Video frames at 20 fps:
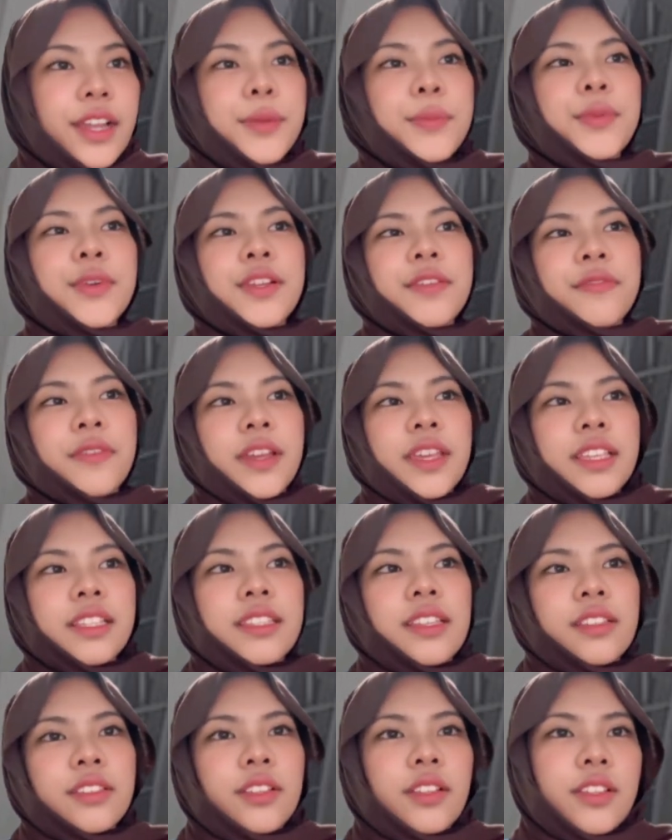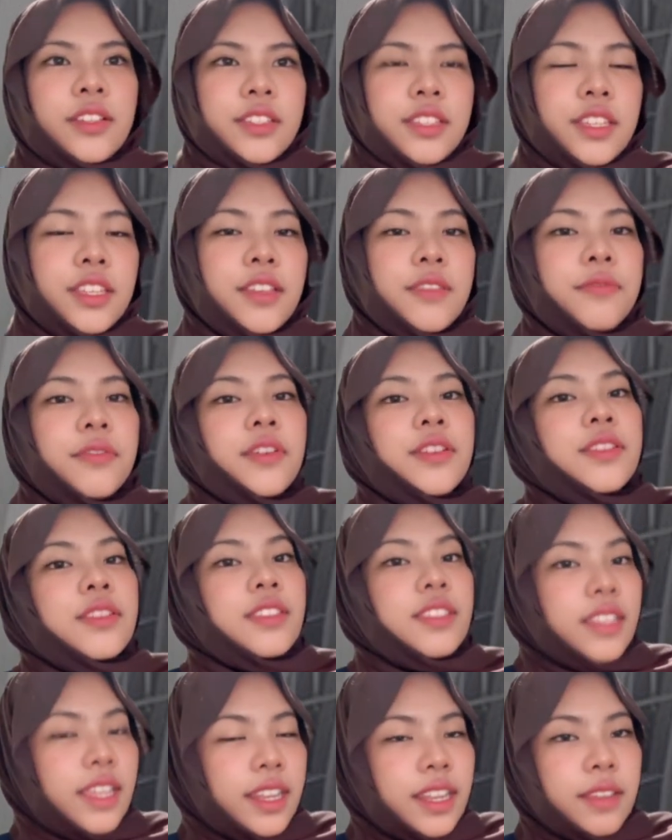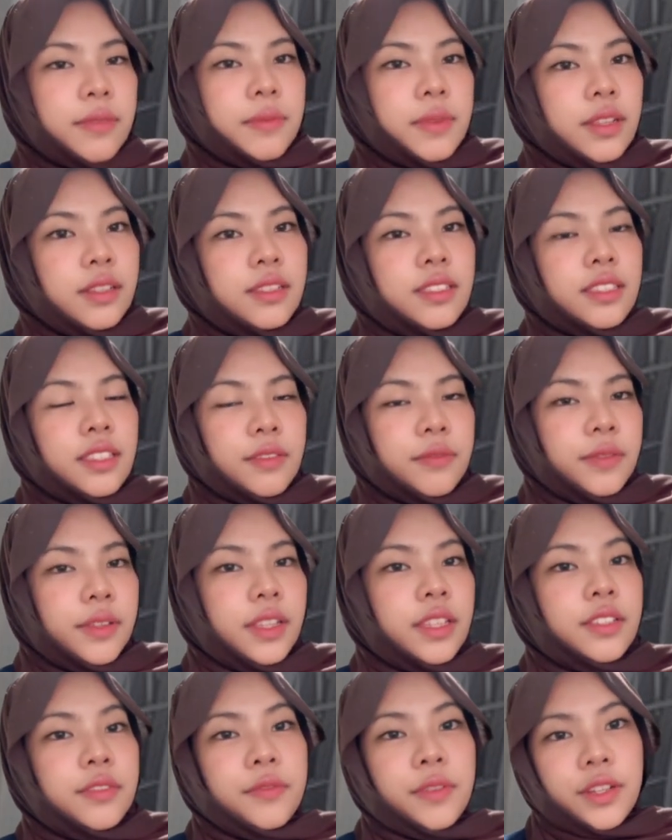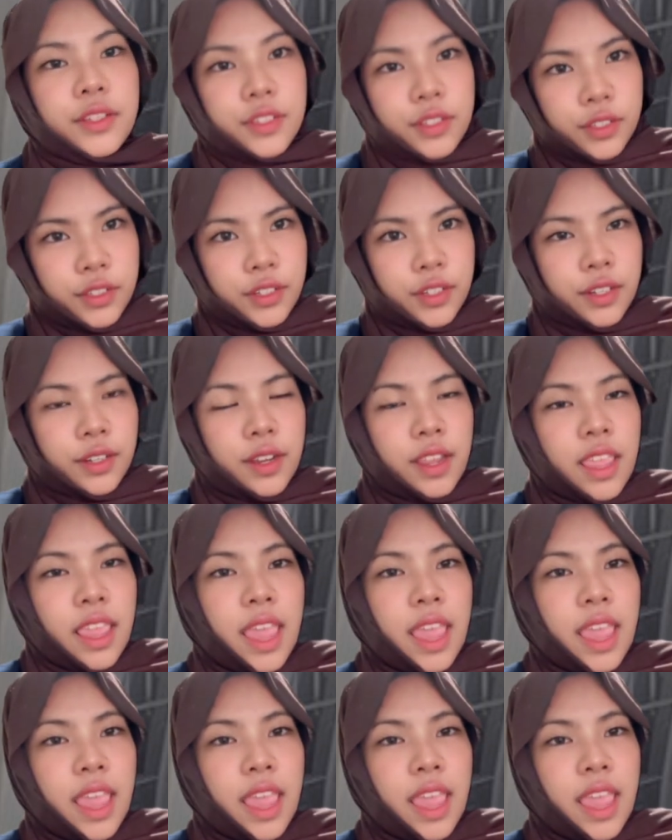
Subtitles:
air purifying technology for sustainable civil infrastructure.